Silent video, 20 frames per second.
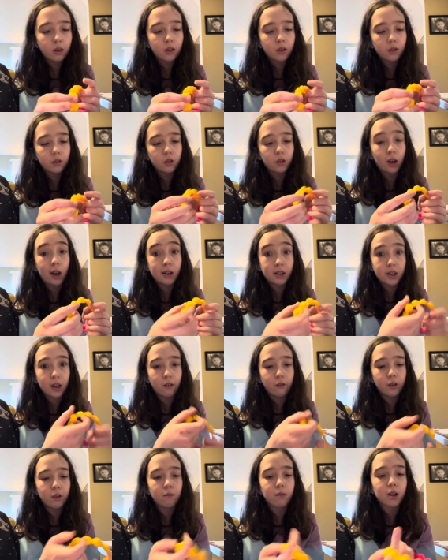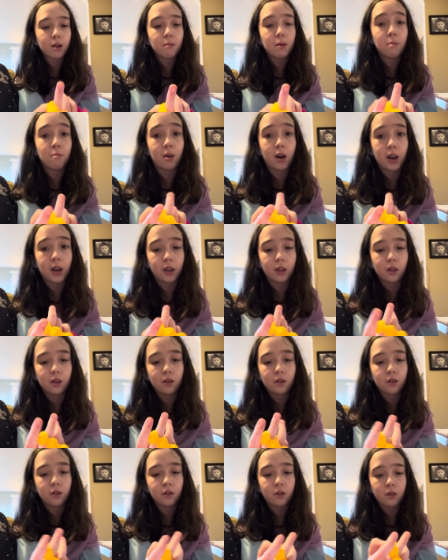So I definitely recommend buying
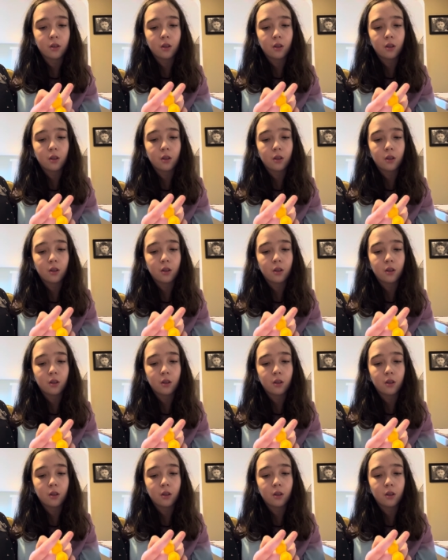this.